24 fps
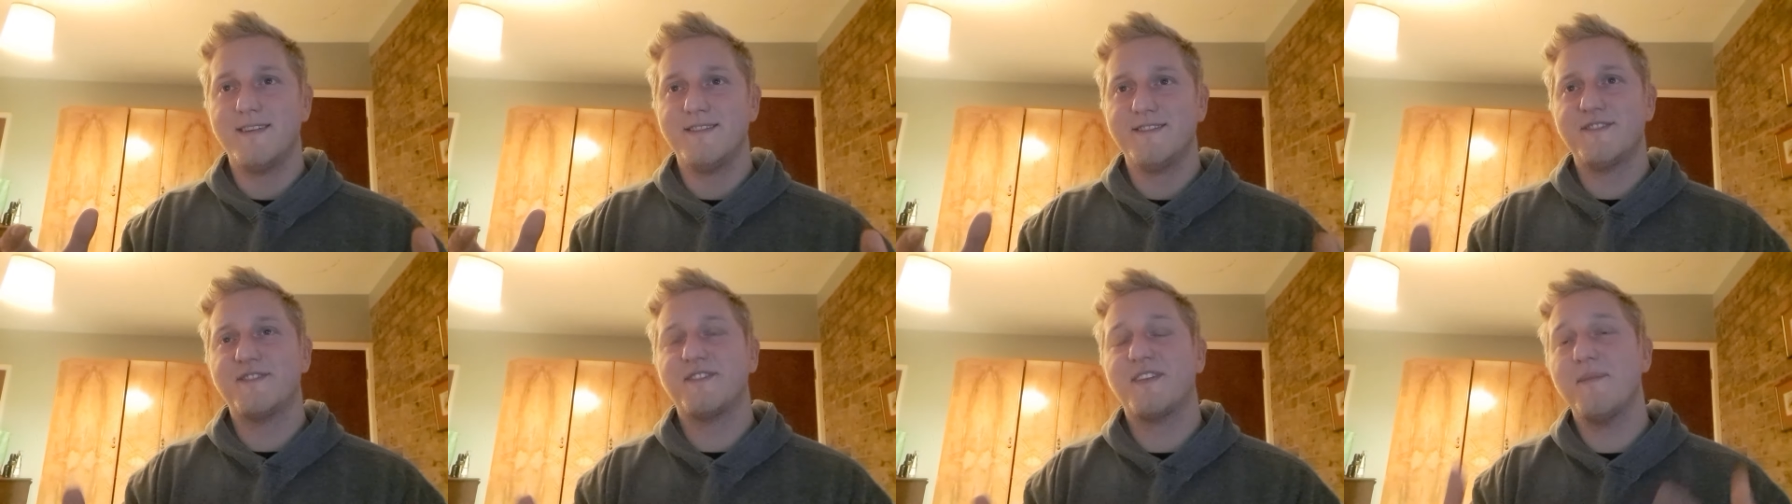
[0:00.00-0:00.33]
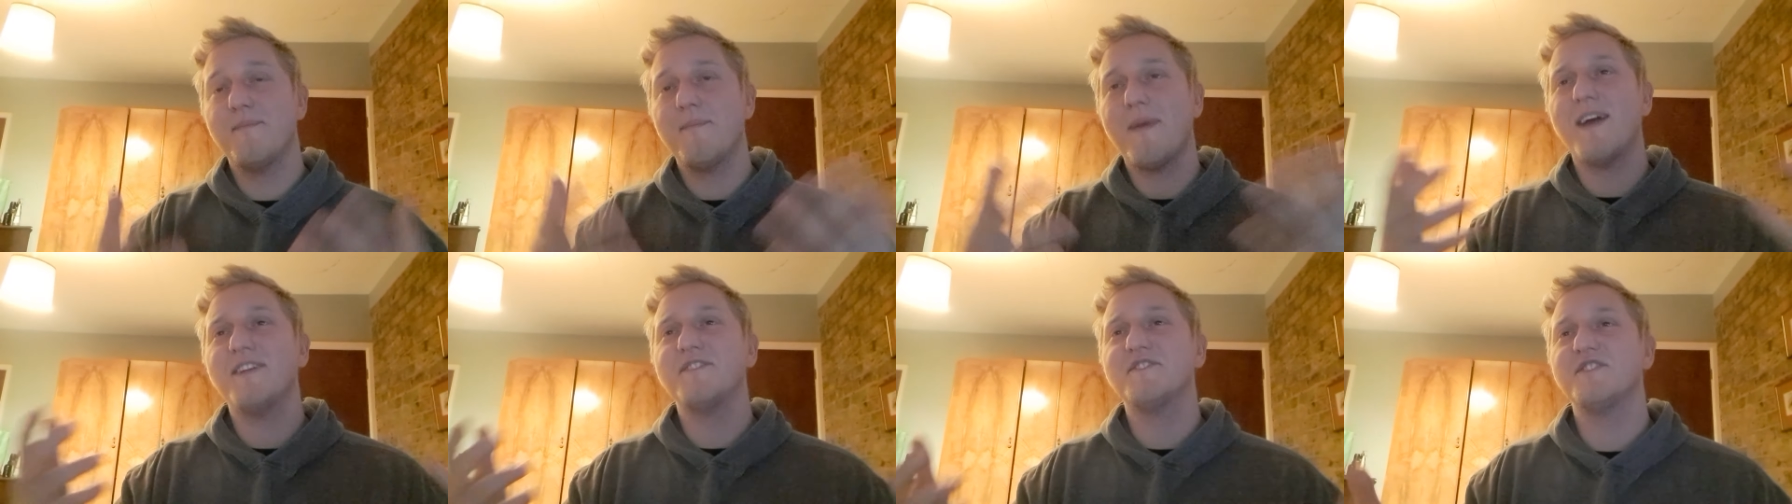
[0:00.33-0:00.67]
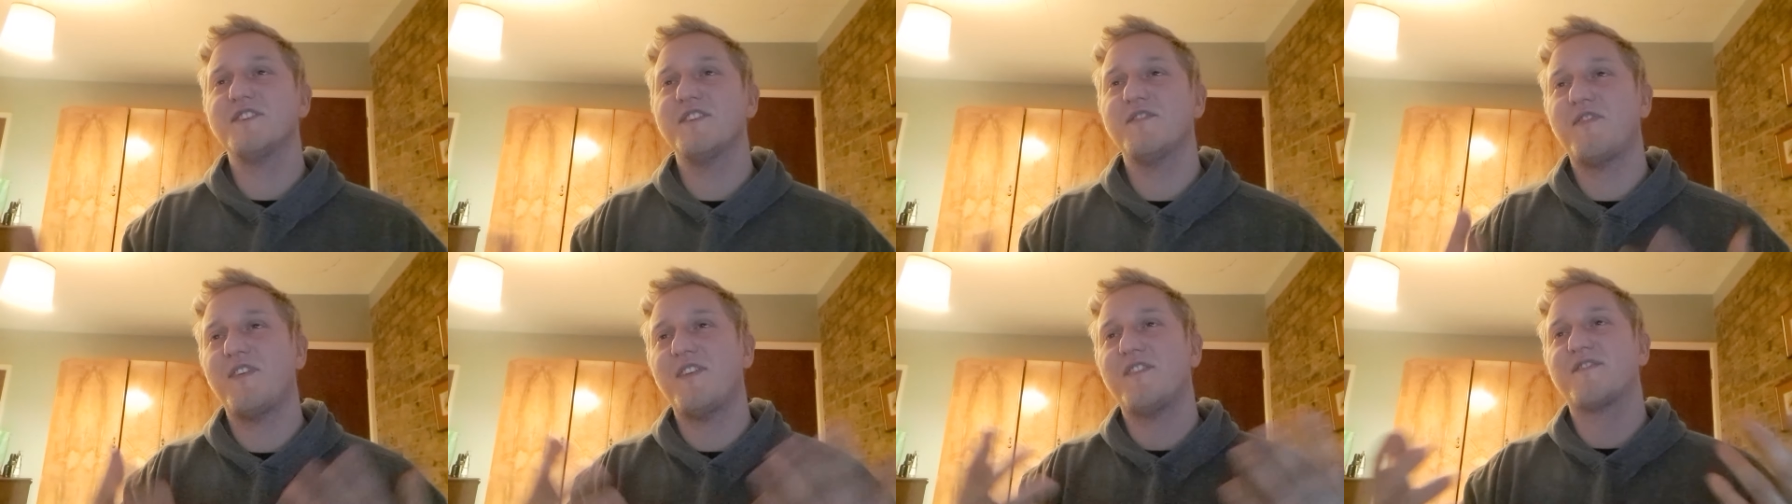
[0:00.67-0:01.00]
Just imagine
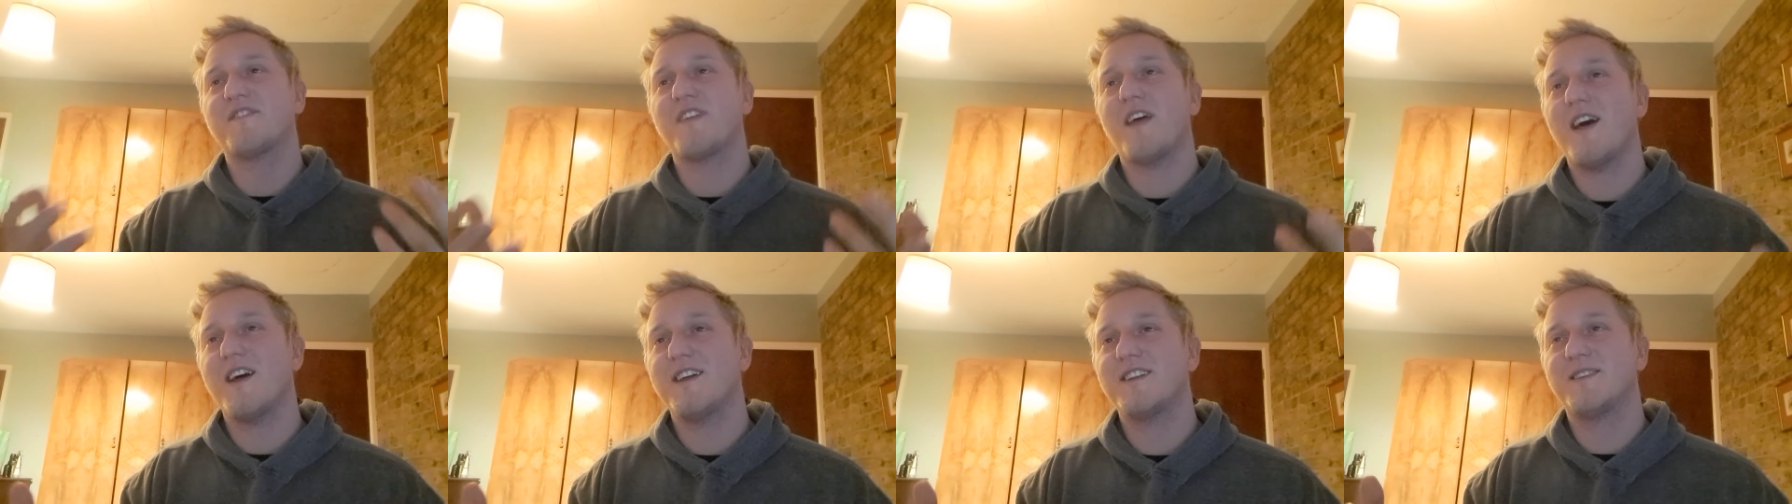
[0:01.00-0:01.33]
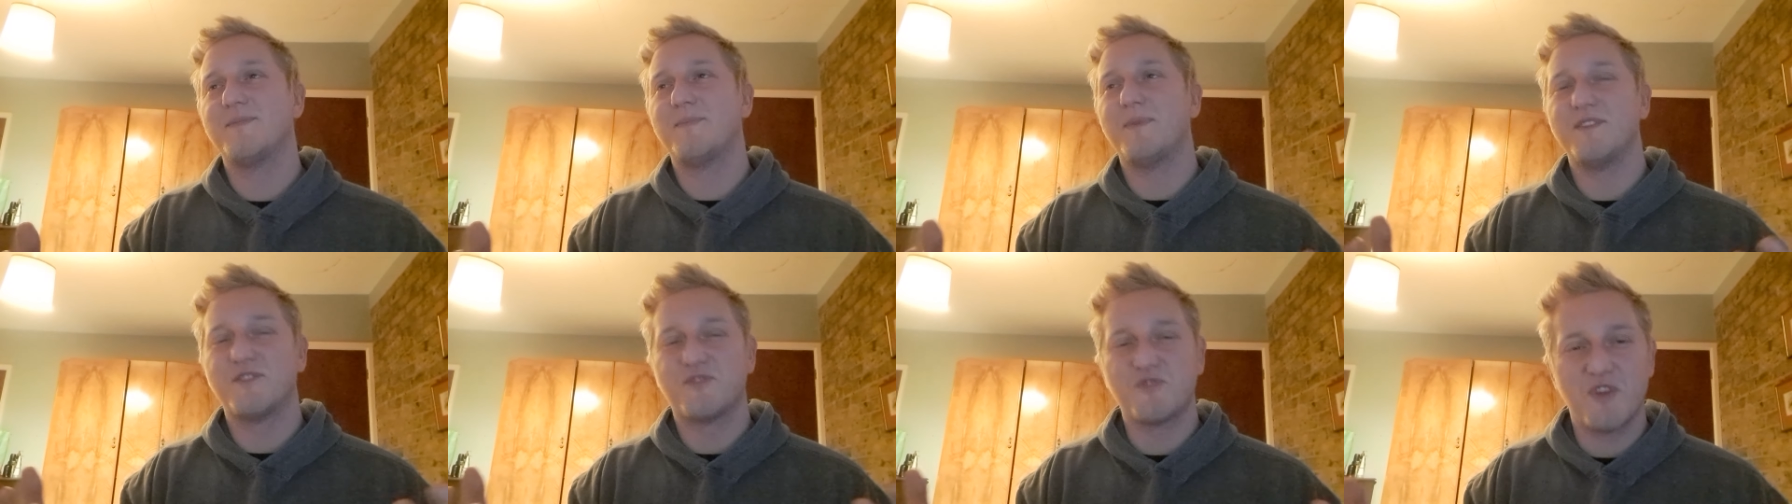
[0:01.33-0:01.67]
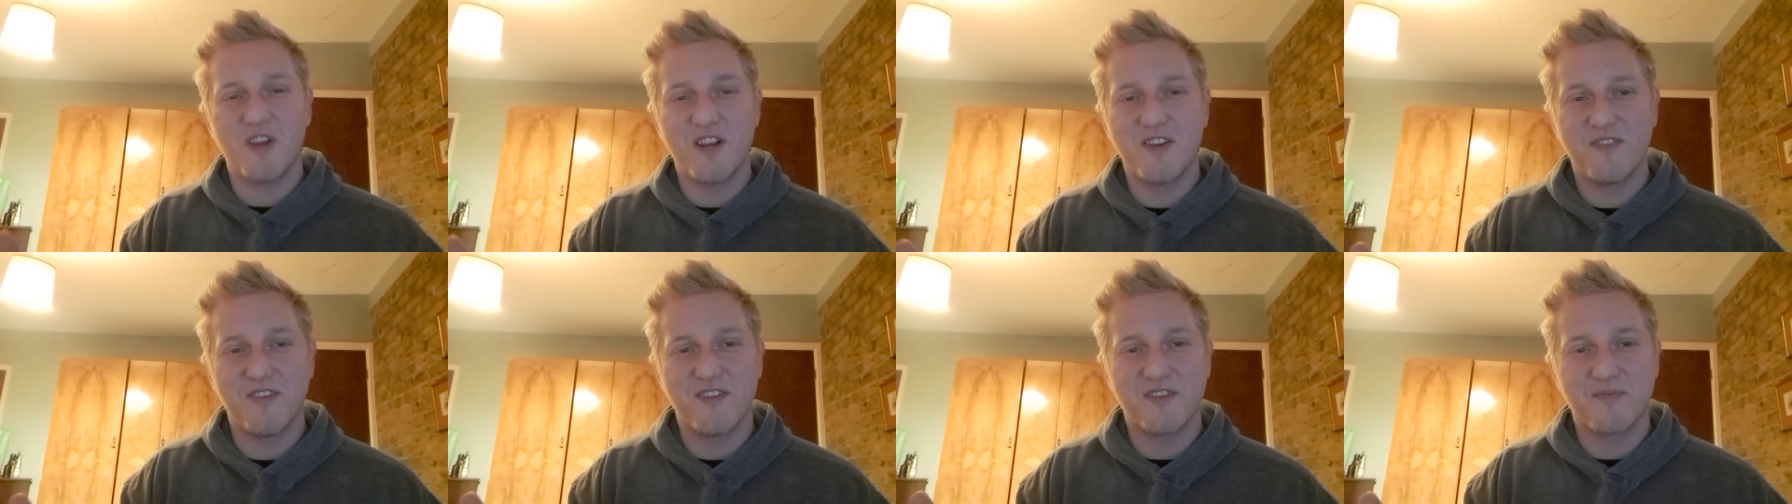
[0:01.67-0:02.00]
if he started to be
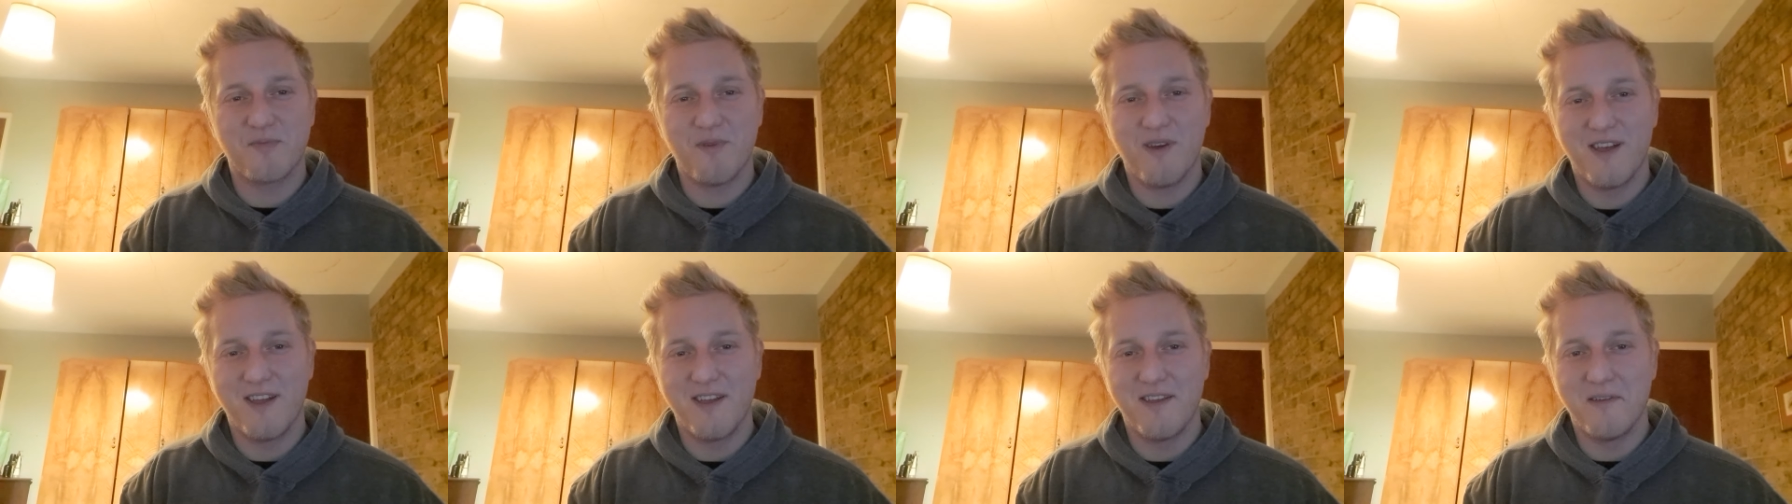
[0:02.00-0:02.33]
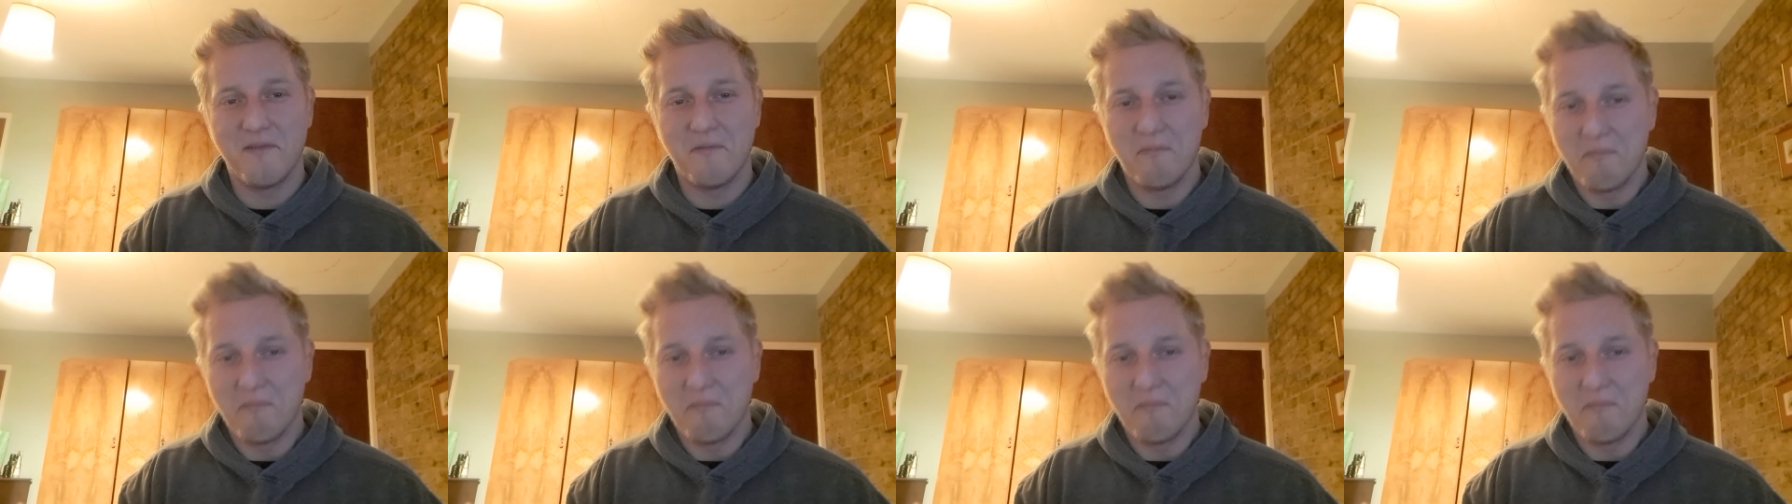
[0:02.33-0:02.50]
treated this way.